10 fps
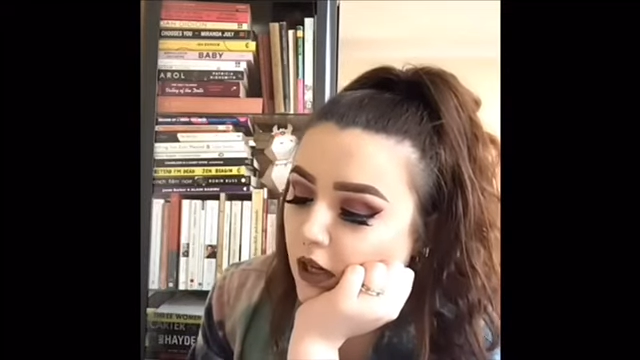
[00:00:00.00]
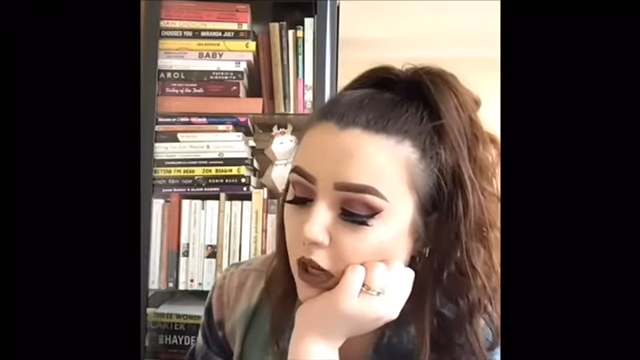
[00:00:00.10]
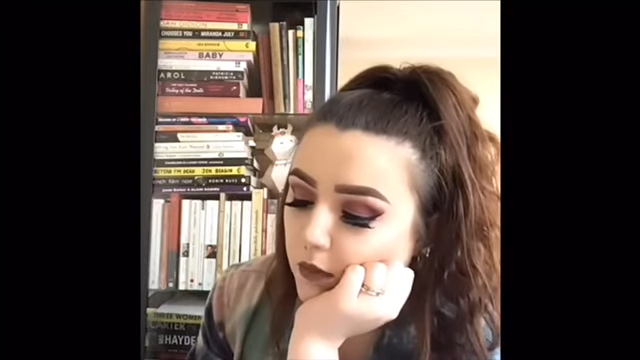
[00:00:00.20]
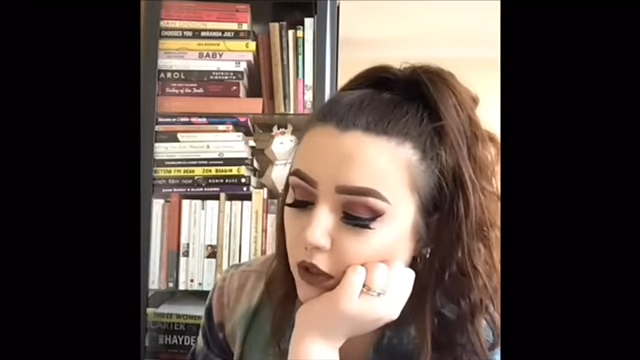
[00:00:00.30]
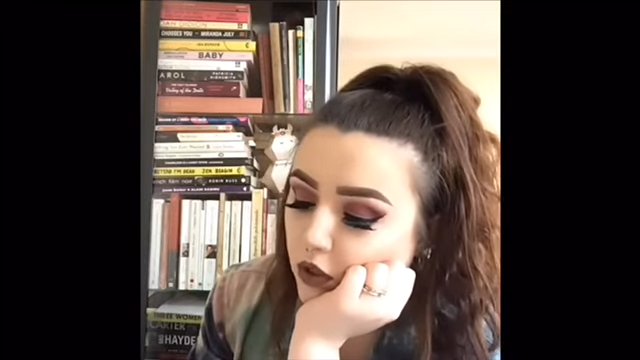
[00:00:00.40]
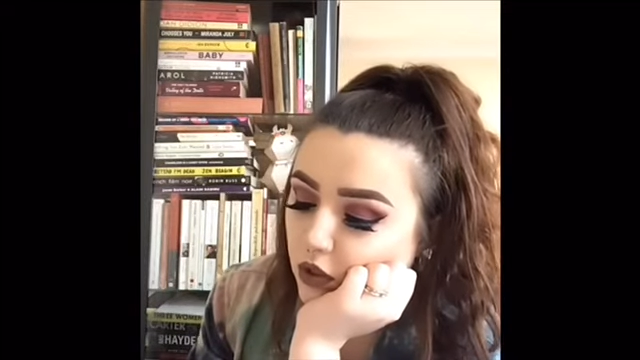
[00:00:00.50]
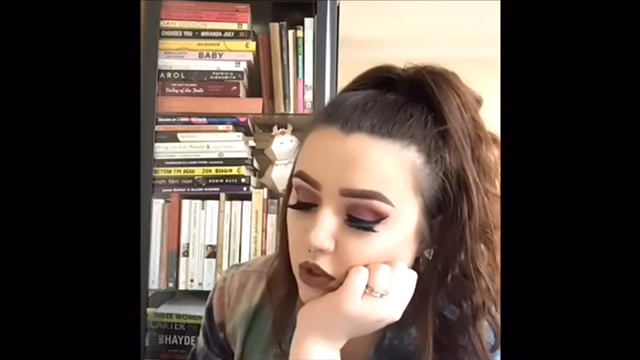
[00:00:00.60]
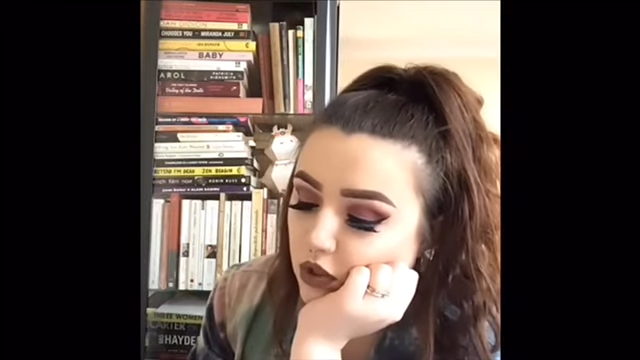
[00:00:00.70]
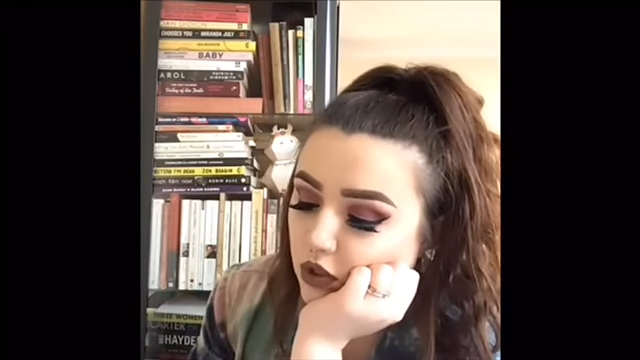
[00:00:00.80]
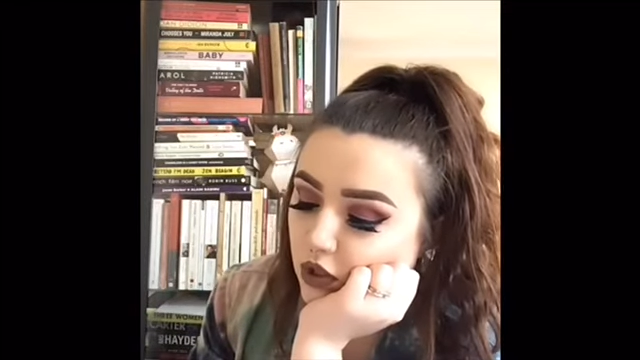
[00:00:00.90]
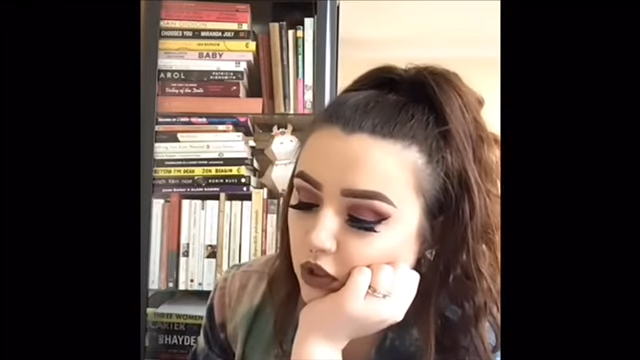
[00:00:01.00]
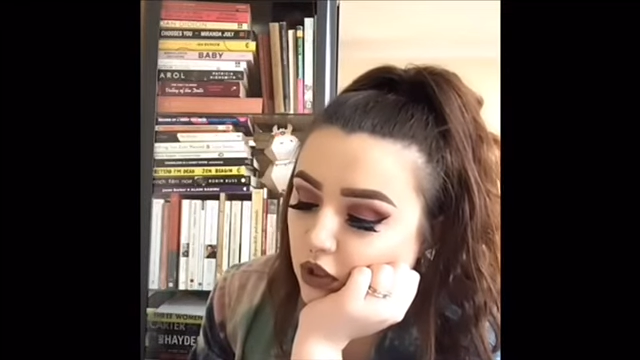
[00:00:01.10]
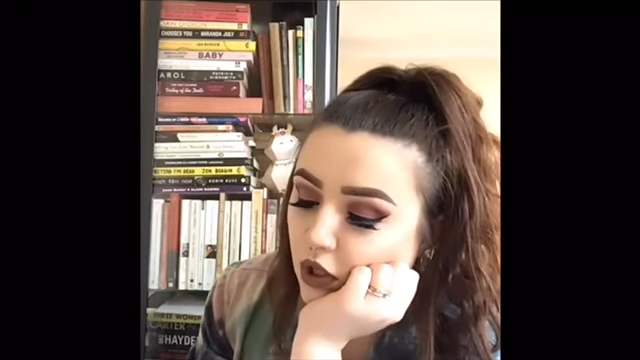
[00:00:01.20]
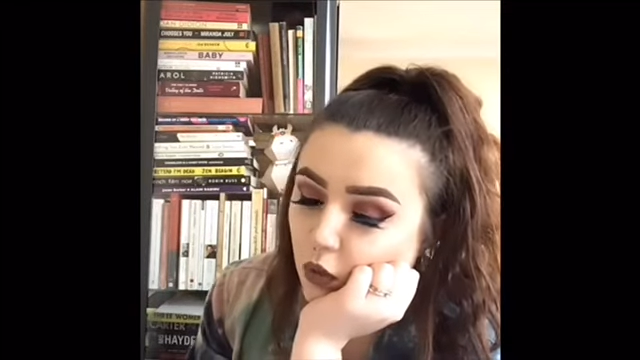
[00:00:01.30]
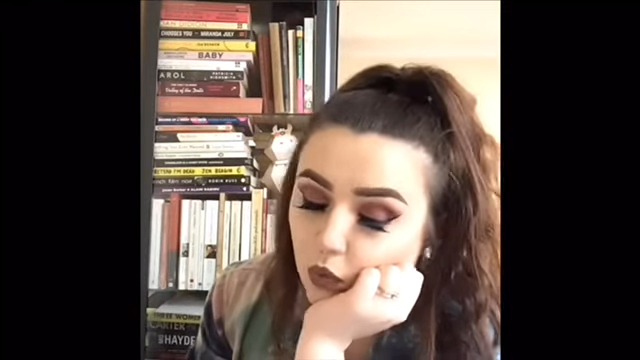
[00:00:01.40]
I mean, Utterson
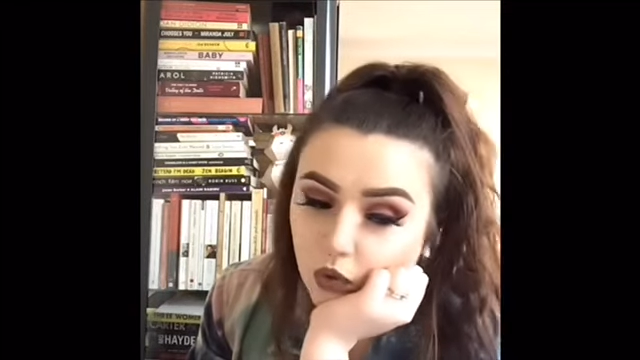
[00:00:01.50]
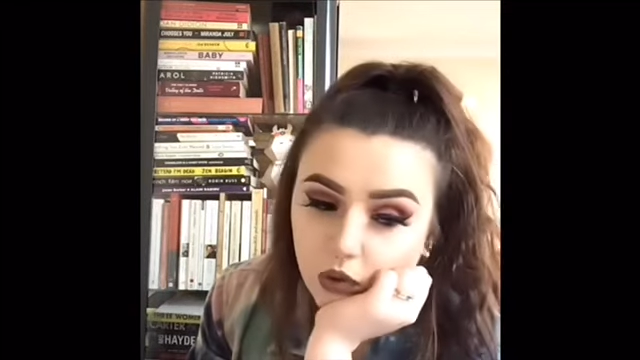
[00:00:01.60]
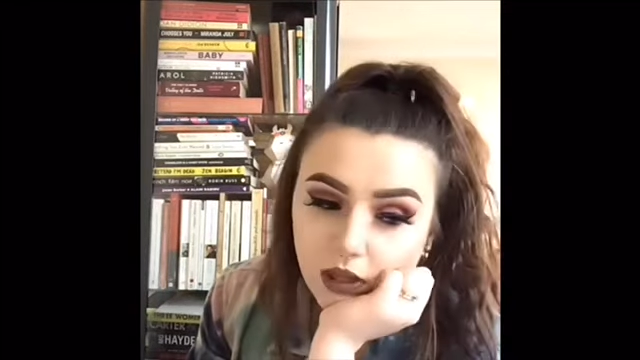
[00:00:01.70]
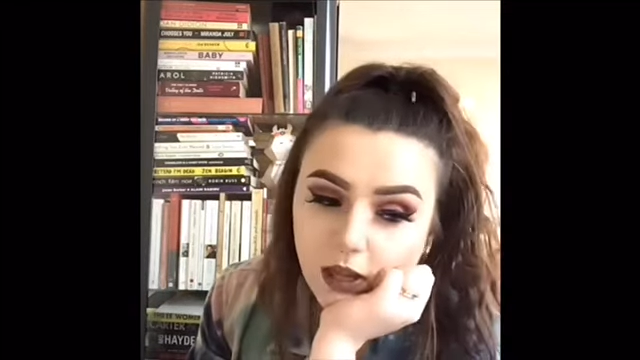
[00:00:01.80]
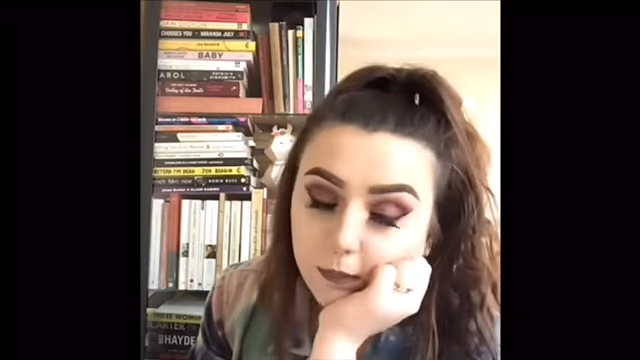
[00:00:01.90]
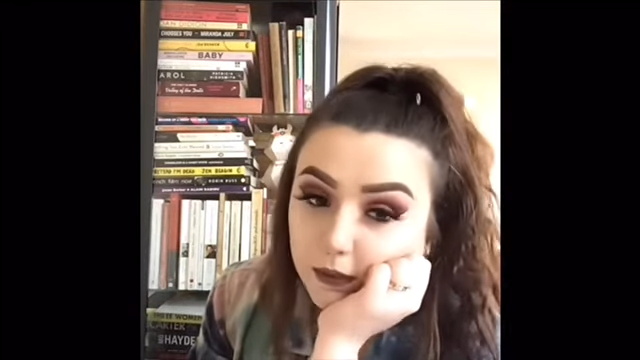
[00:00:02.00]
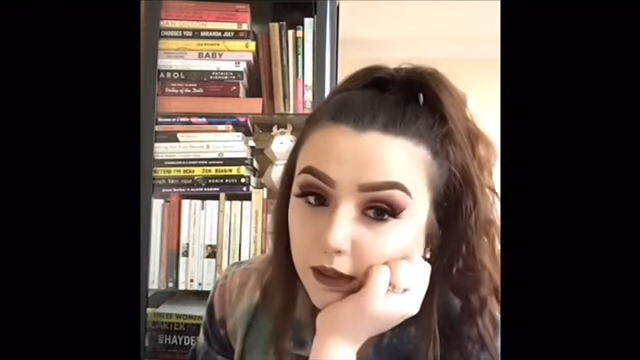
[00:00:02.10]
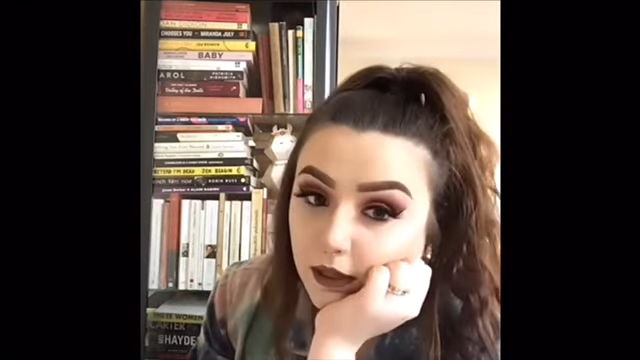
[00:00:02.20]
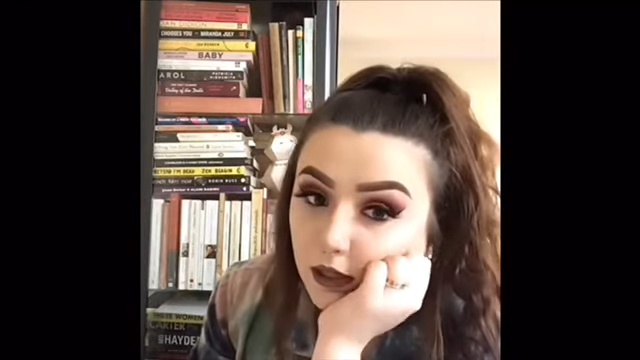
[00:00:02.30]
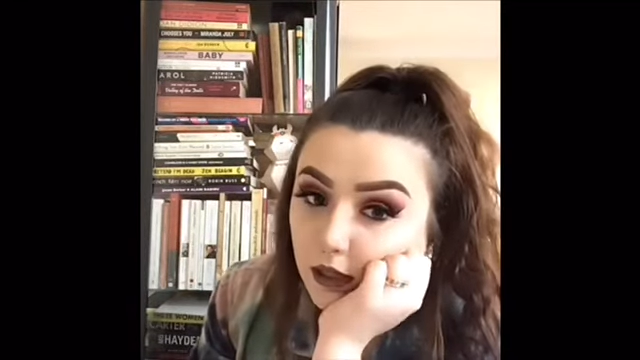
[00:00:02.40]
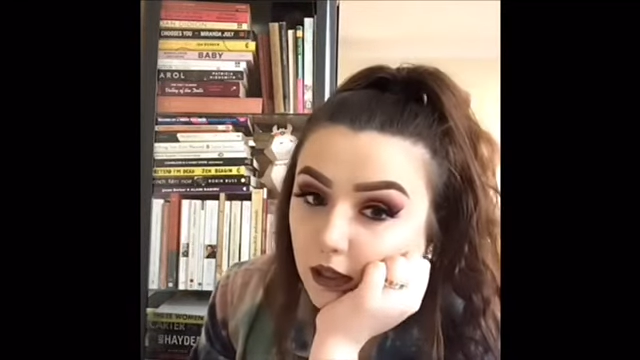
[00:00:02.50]
will happily,